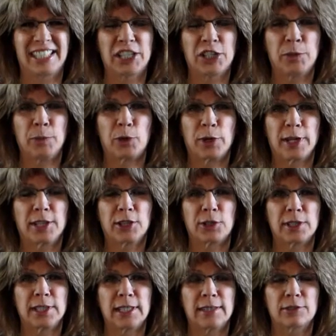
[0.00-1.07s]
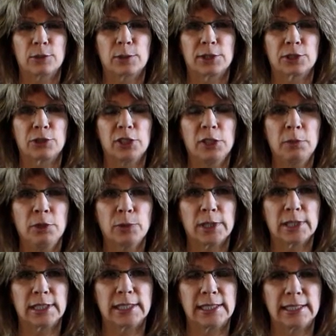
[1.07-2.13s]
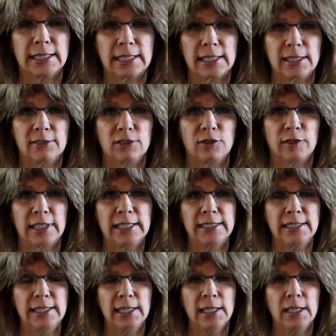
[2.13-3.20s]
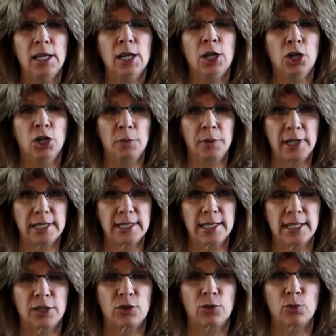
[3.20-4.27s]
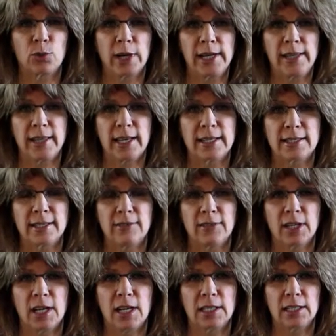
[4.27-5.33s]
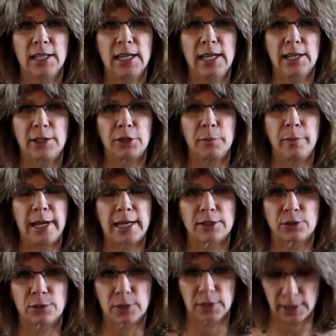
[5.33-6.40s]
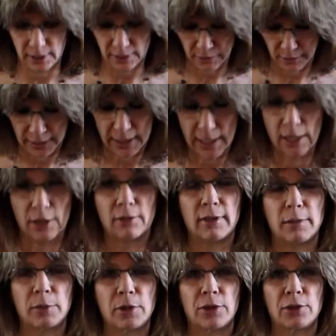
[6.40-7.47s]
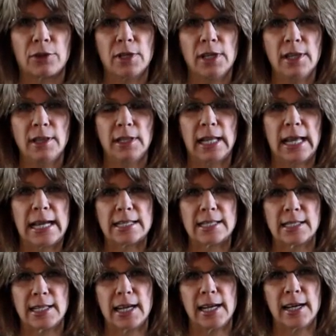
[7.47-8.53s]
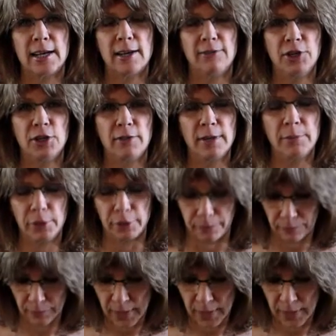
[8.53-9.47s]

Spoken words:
Good morning, Lauren Lefkowitz, Greber, Realty Executives, Valencia. Hope you guys had a great Thanksgiving holiday and are back to work this Monday, November 30th, last day of November.